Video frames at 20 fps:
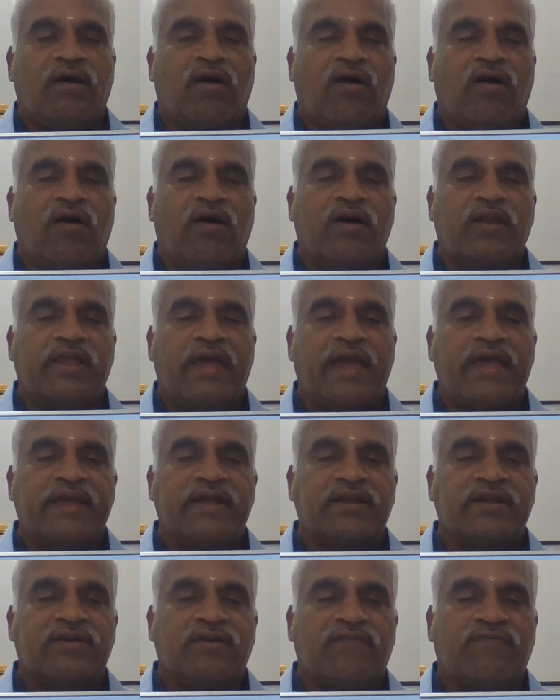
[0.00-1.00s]
RA
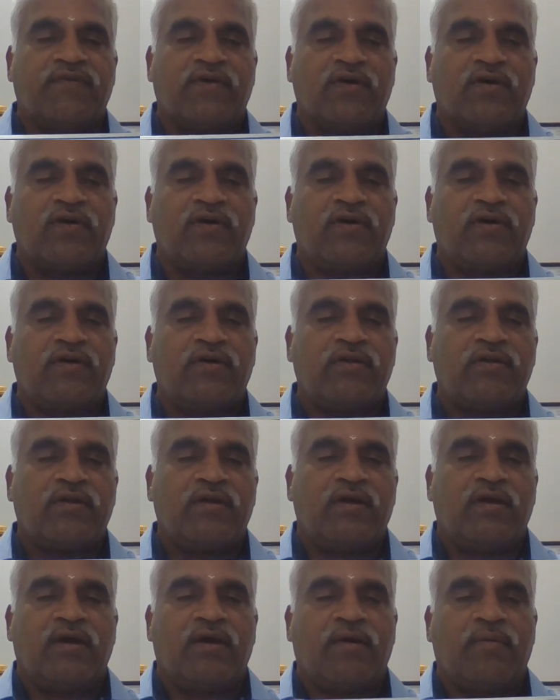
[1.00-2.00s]
into 4,
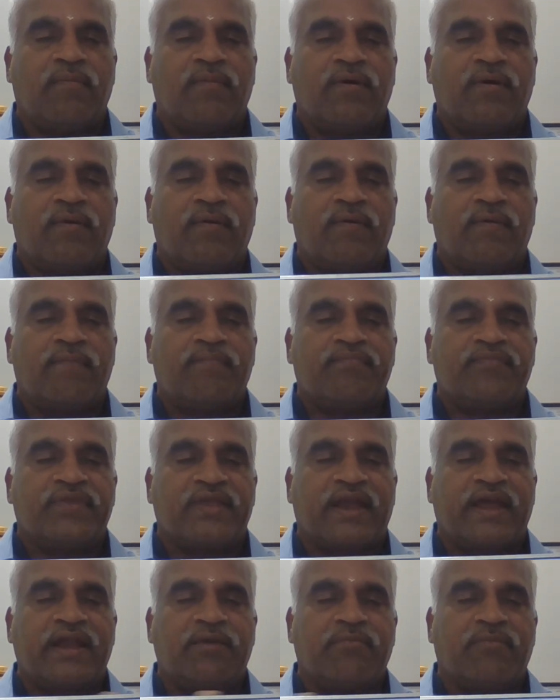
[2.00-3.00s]
right,